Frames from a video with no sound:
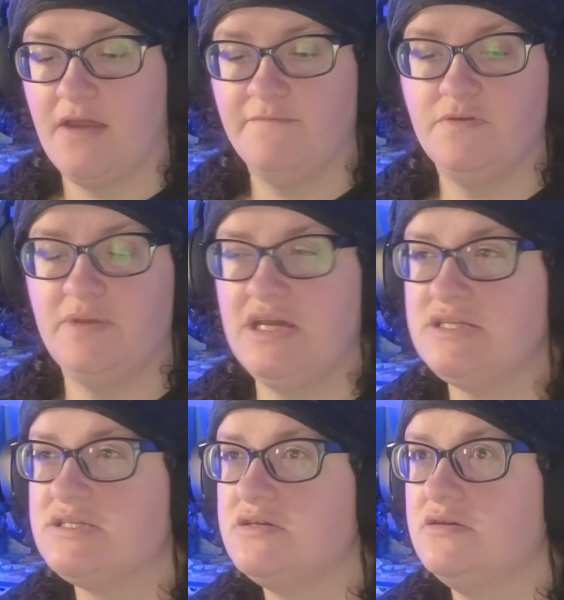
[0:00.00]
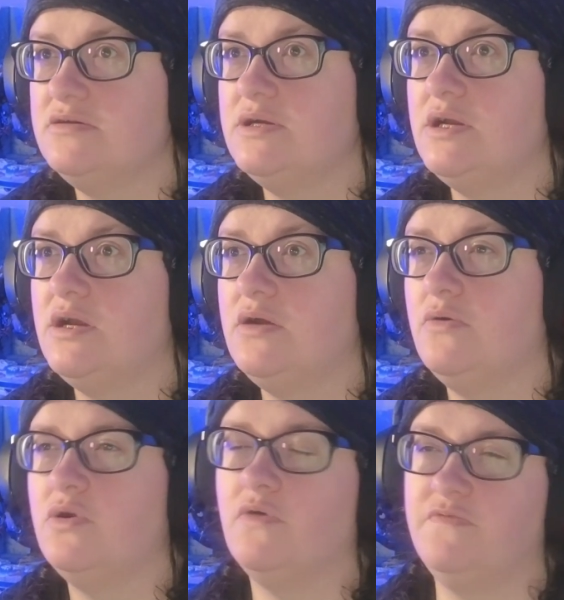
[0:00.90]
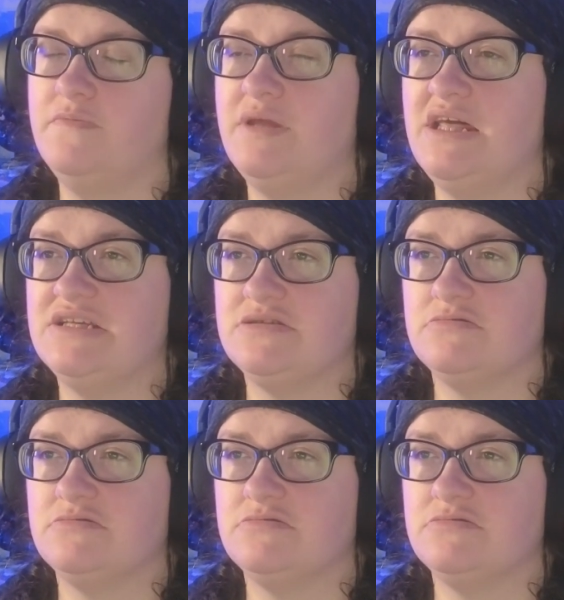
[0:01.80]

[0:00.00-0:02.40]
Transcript: A few minutes. Or not a few minutes,